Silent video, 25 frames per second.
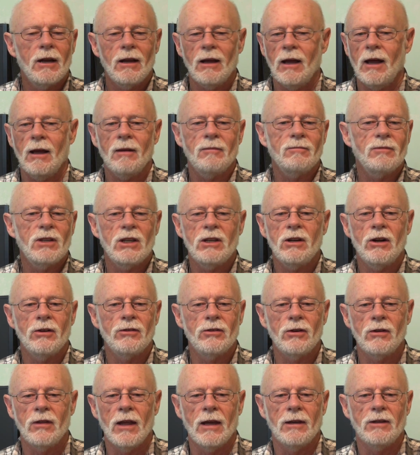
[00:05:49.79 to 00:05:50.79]
You don't
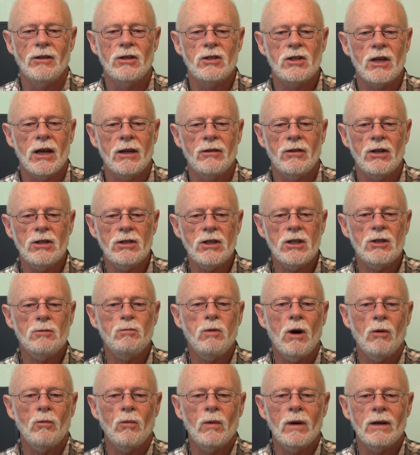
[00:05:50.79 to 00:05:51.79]
do that. You say, this is
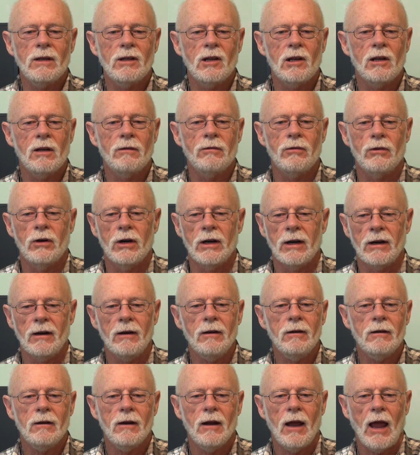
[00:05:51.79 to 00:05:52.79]
what we're
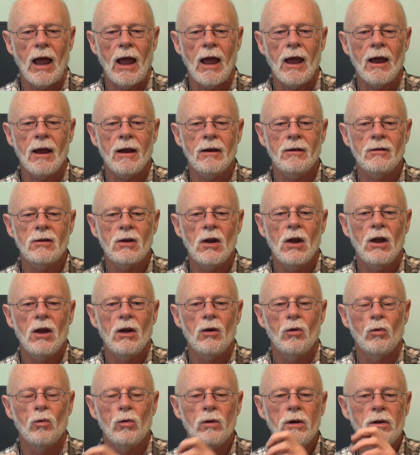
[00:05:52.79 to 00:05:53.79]
delivering and
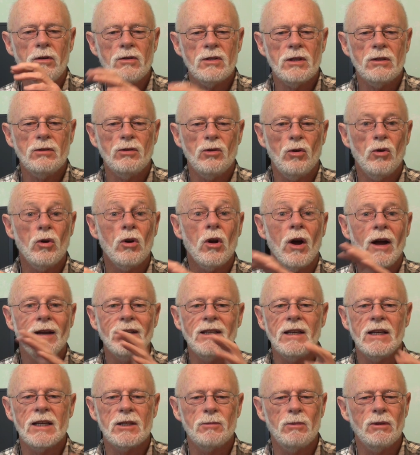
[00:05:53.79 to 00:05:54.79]
all those are good
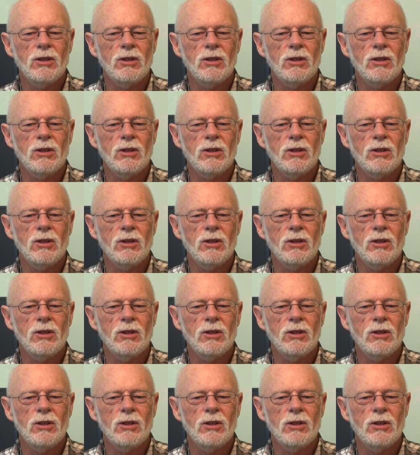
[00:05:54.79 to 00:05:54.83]
ideas.